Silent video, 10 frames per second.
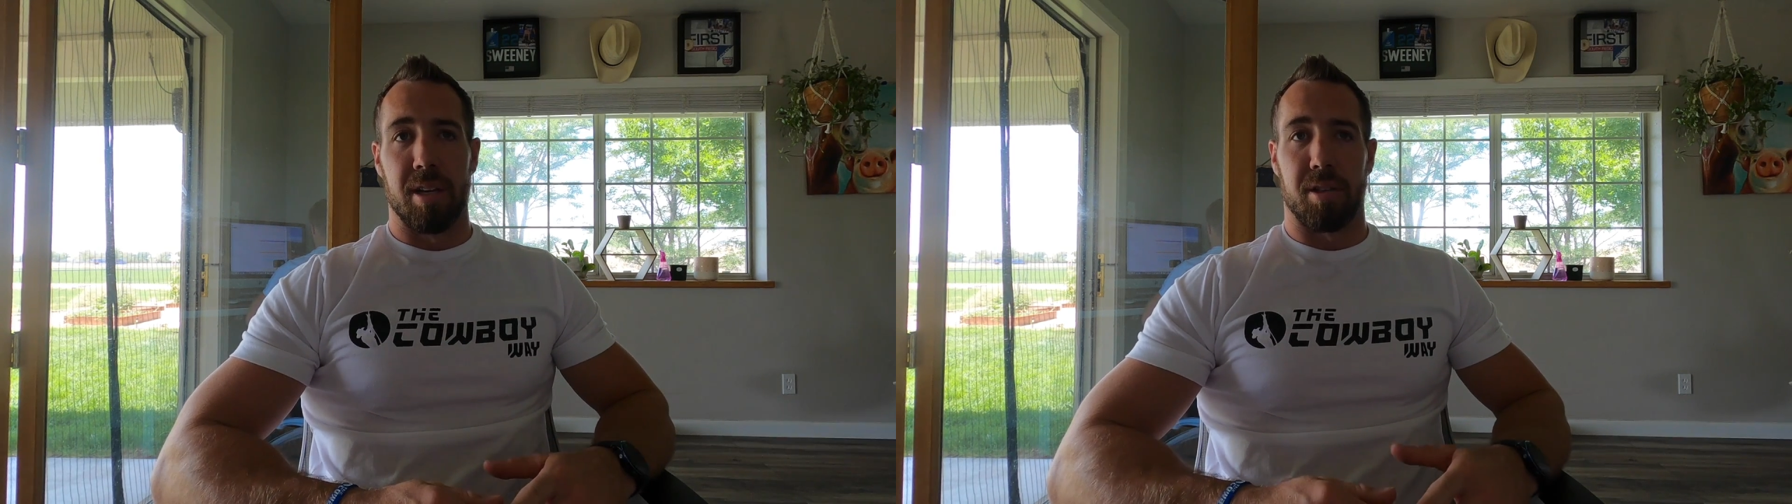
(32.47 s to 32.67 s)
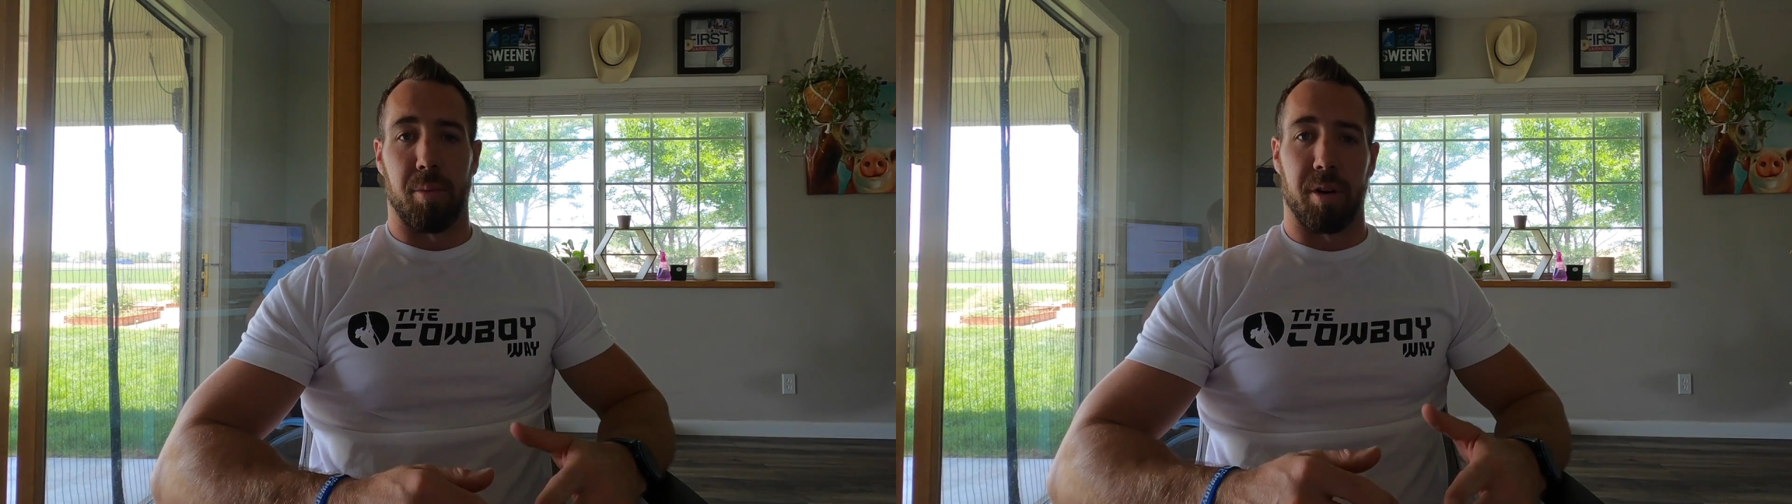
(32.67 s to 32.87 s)

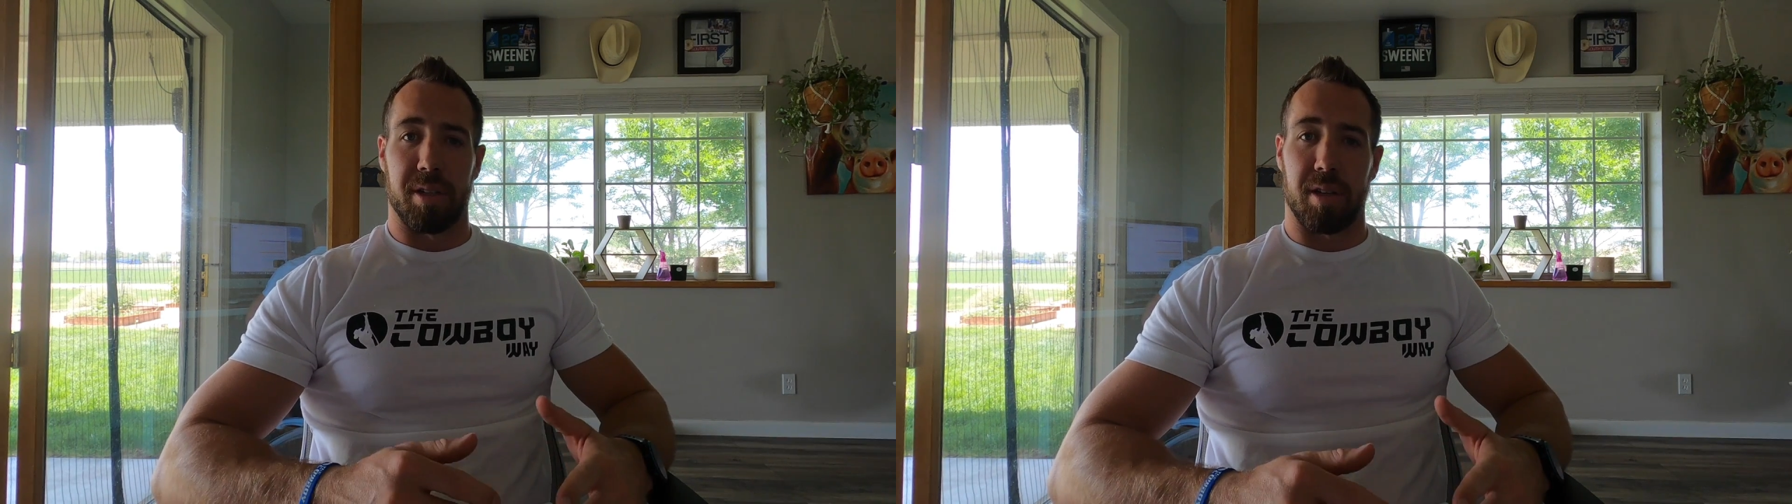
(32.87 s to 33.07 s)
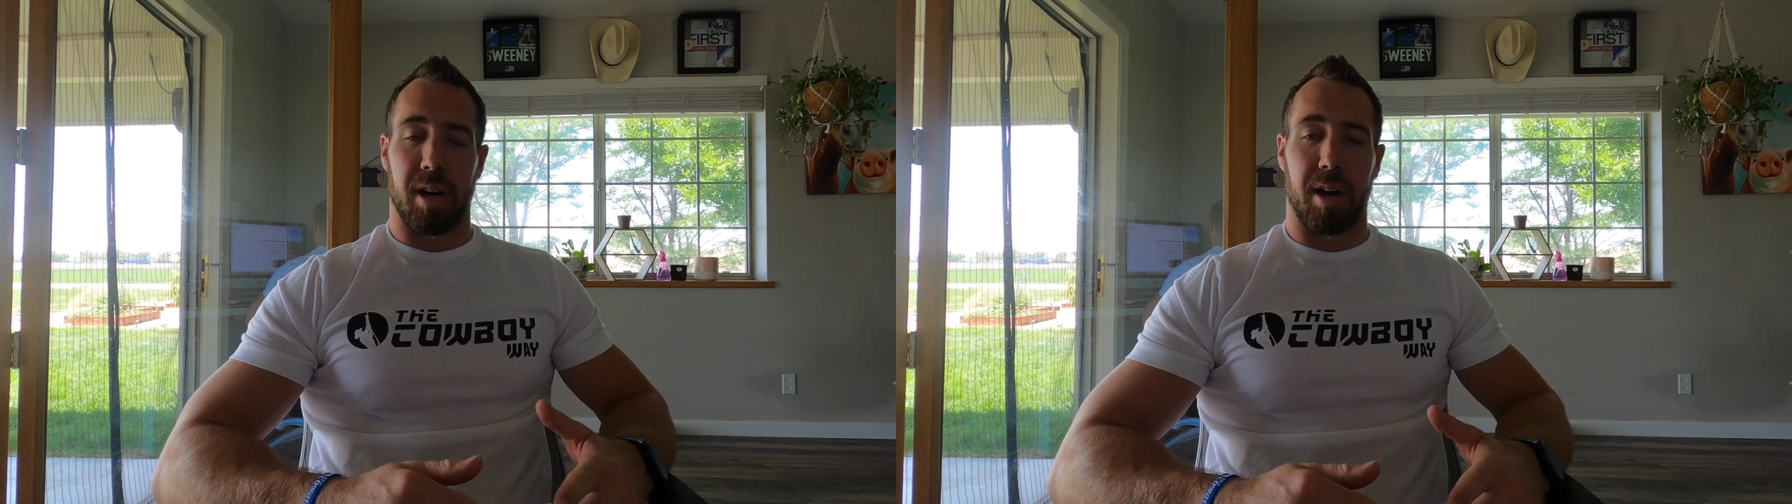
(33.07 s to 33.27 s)
So we're going to
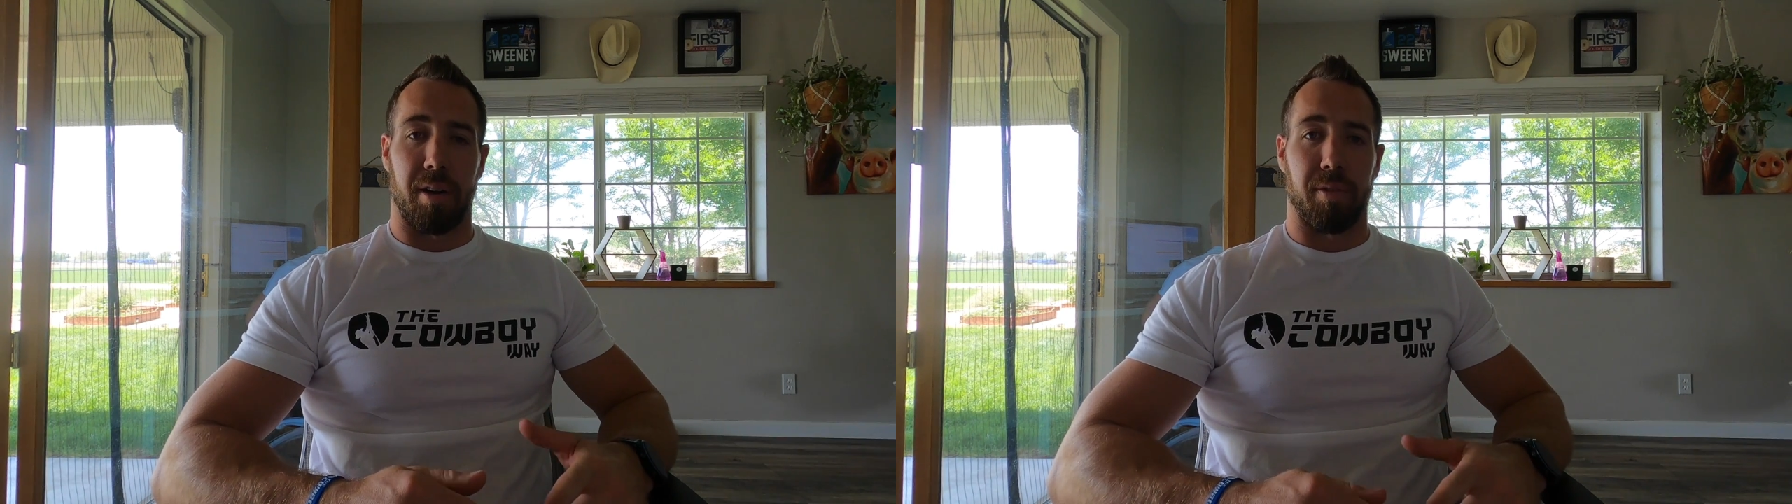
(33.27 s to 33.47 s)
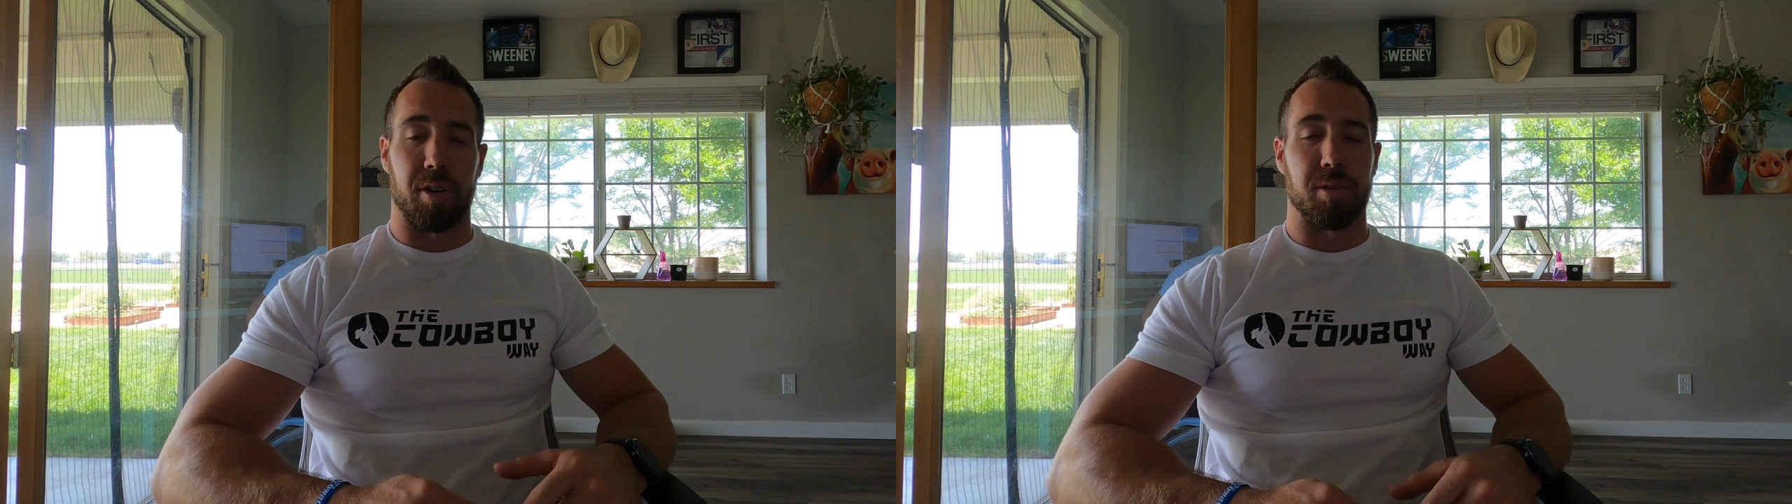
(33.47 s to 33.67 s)
start out our
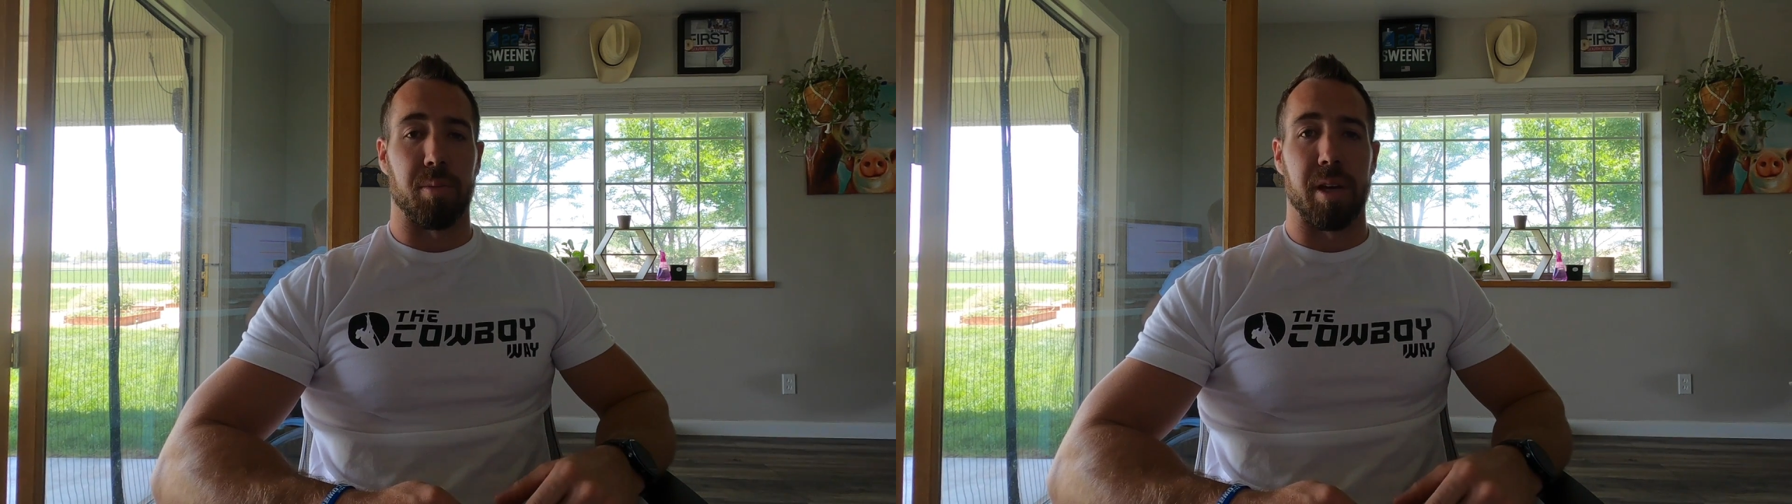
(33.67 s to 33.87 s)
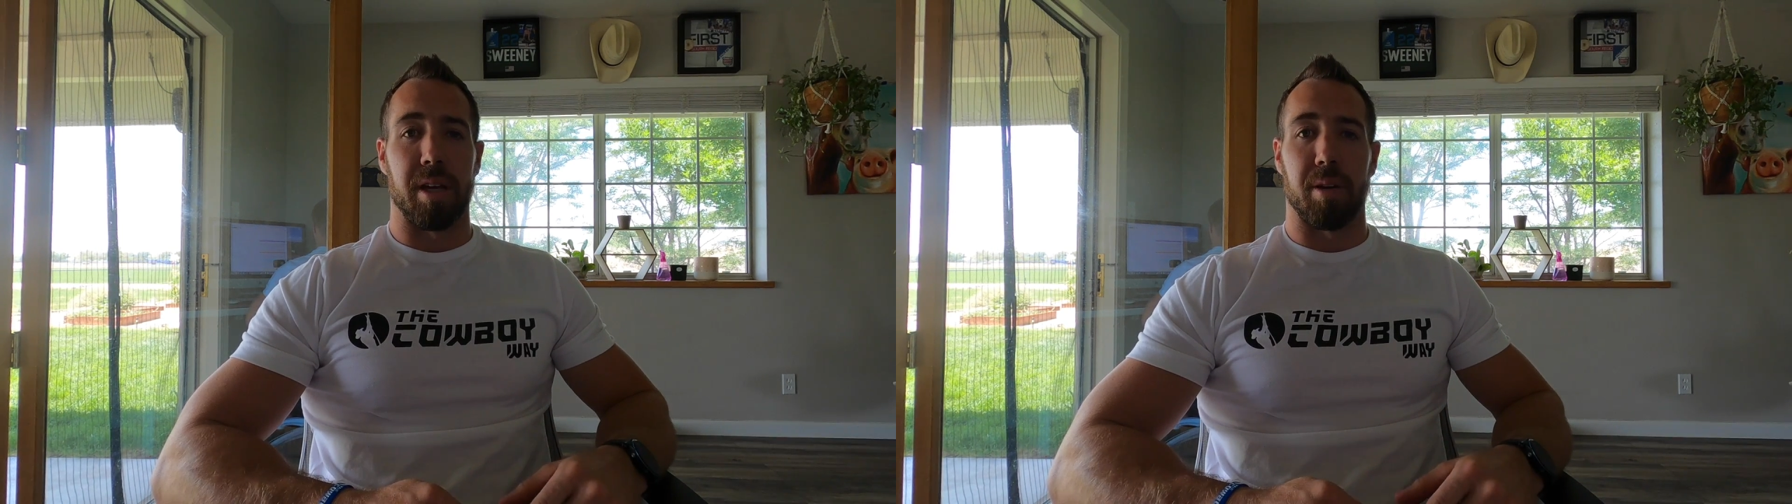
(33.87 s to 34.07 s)
first week.